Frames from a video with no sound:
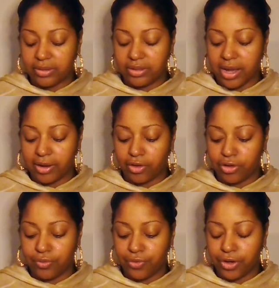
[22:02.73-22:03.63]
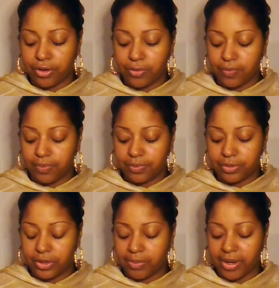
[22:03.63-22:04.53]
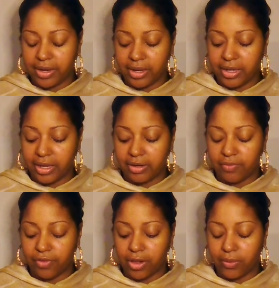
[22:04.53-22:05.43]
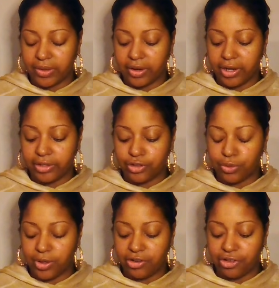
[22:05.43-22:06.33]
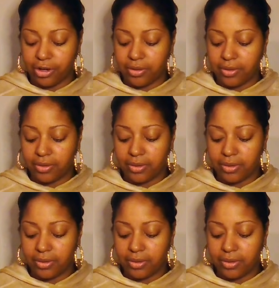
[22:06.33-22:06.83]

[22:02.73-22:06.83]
is not good for you. Somebody, again, following their intuition.